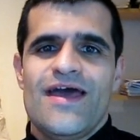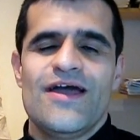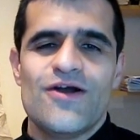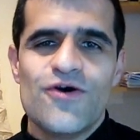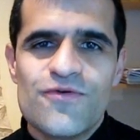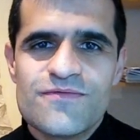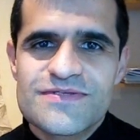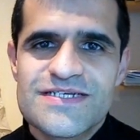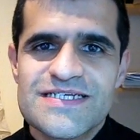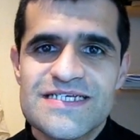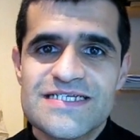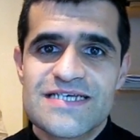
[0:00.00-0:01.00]
Hello,
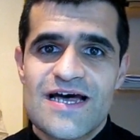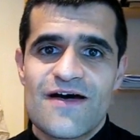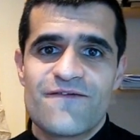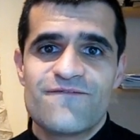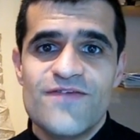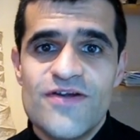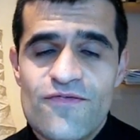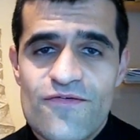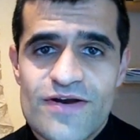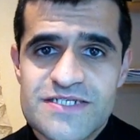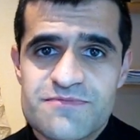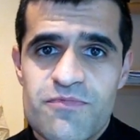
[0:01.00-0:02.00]
this is a video
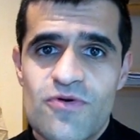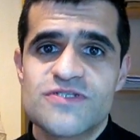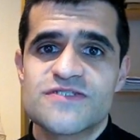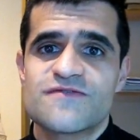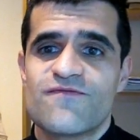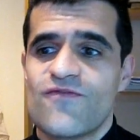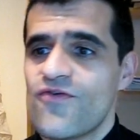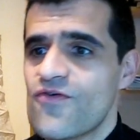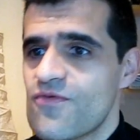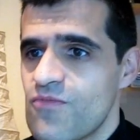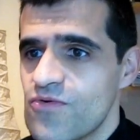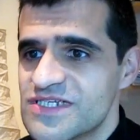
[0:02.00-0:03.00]
response
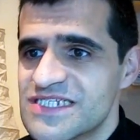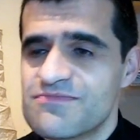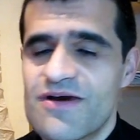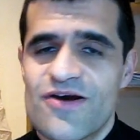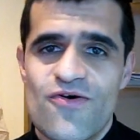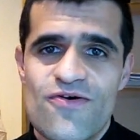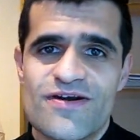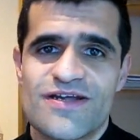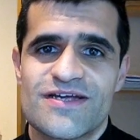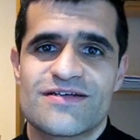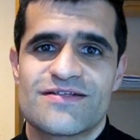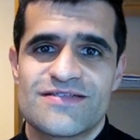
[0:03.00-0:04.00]
for Moses
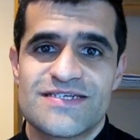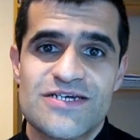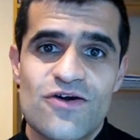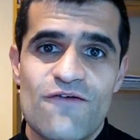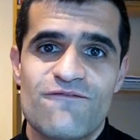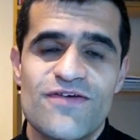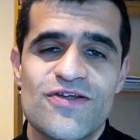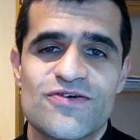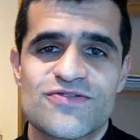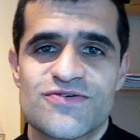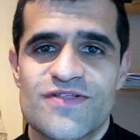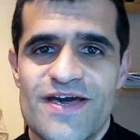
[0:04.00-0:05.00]
McCorney, the second
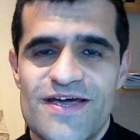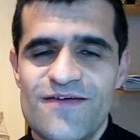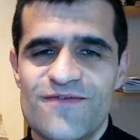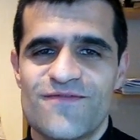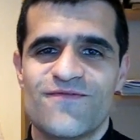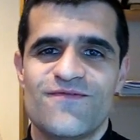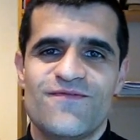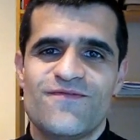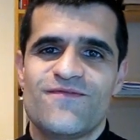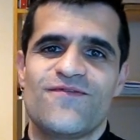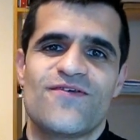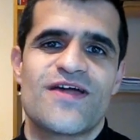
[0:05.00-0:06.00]
video today
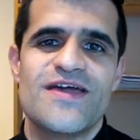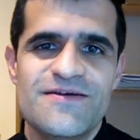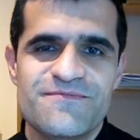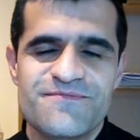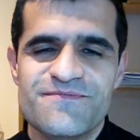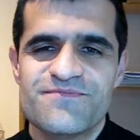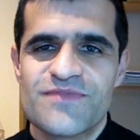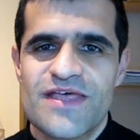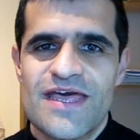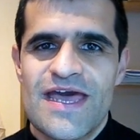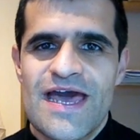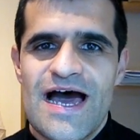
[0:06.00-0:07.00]
for him.
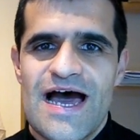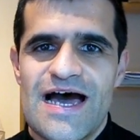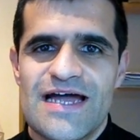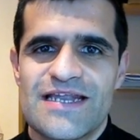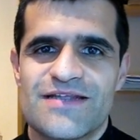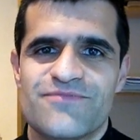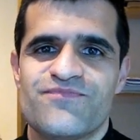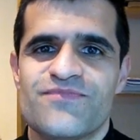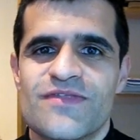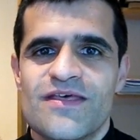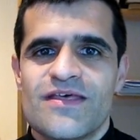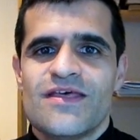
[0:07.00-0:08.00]
And
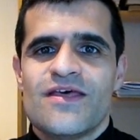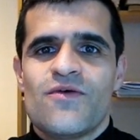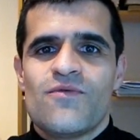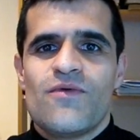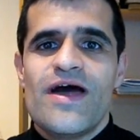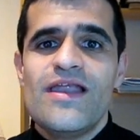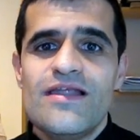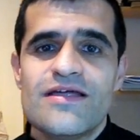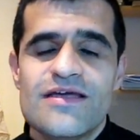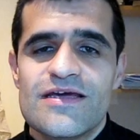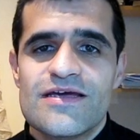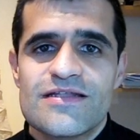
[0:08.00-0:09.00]
well,
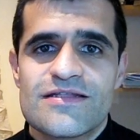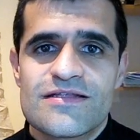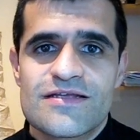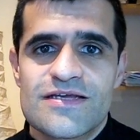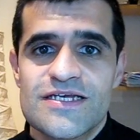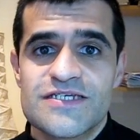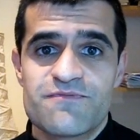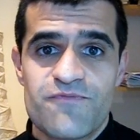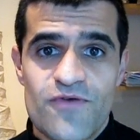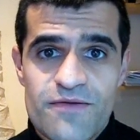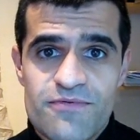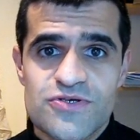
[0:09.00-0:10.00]
in his
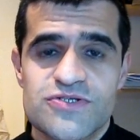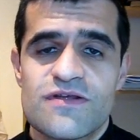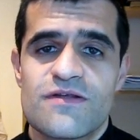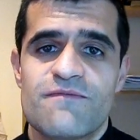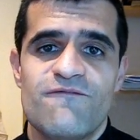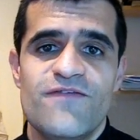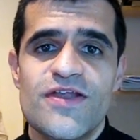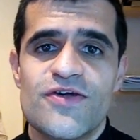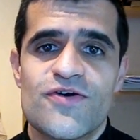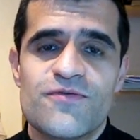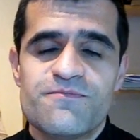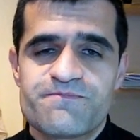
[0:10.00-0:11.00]
previous
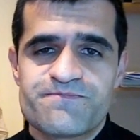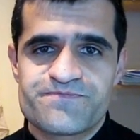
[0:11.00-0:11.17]
video,